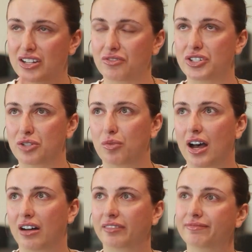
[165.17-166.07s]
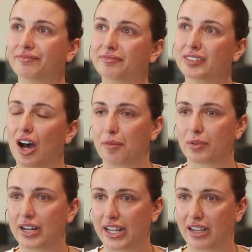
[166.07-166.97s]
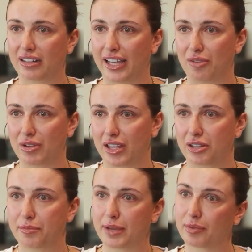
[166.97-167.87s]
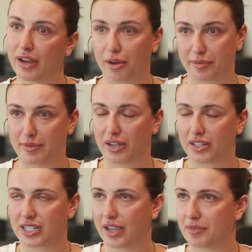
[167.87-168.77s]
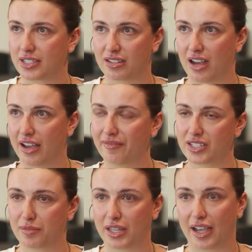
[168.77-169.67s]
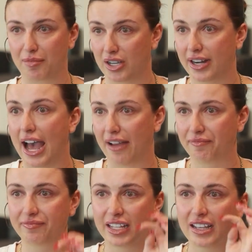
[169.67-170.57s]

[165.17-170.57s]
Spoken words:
don't do well operating like with other people helping me all the time. It's not something I'm good at.